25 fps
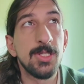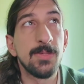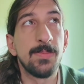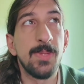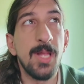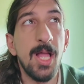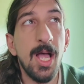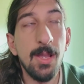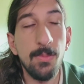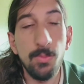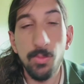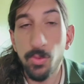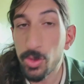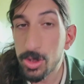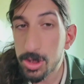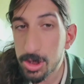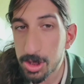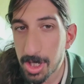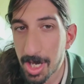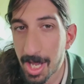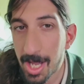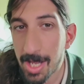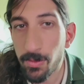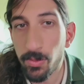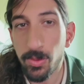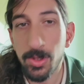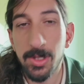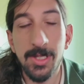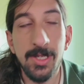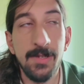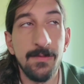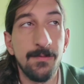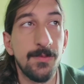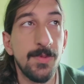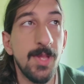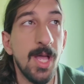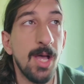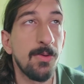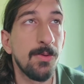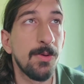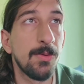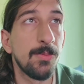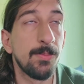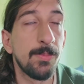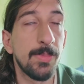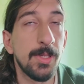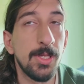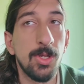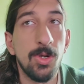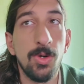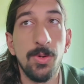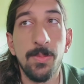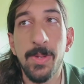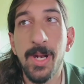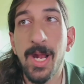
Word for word: Sublime, which I will leave down below,